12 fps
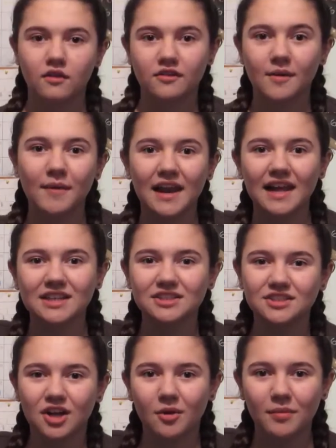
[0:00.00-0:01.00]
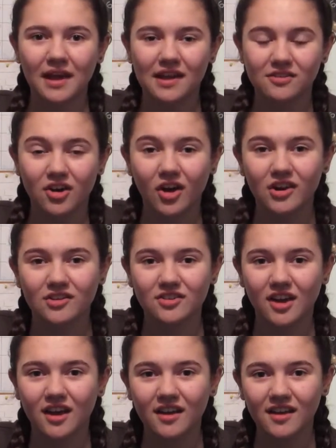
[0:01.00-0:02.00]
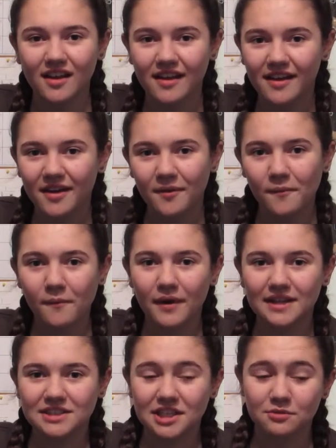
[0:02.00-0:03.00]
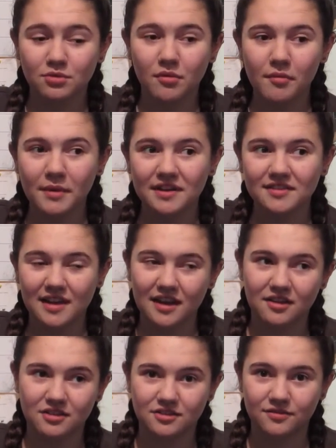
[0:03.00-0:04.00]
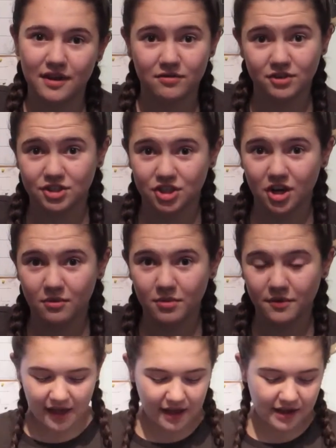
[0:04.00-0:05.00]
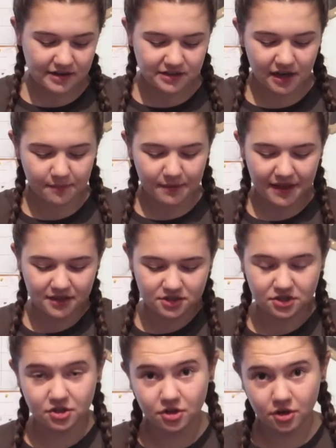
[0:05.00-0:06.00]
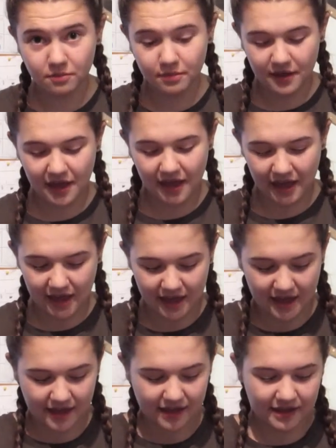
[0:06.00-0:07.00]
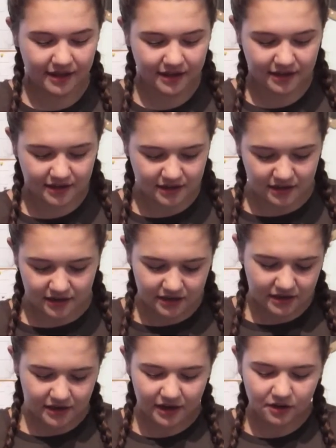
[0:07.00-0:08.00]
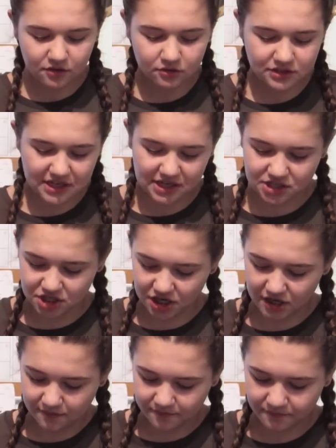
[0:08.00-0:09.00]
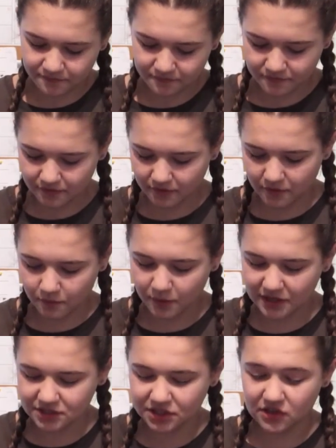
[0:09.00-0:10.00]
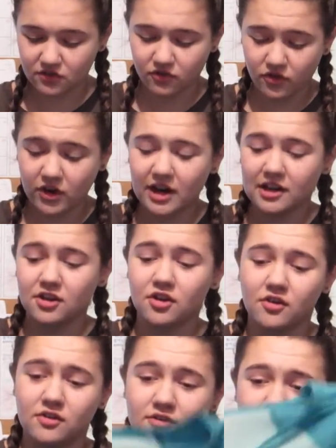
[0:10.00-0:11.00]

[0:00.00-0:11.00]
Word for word: So my last shop is Hollister, which is probably my second favourite shop, and I picked up a little t-shirt which is really cute and